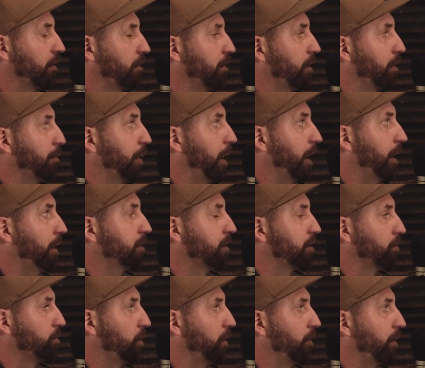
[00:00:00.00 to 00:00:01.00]
their bikes
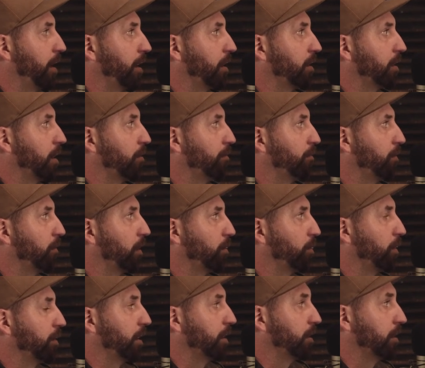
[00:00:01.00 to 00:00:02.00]
and what they could go for and
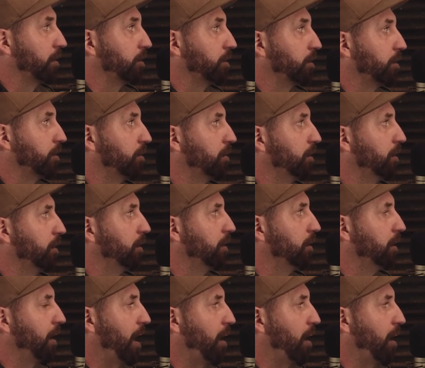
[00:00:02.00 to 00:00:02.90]
what they could do, mm-hmm.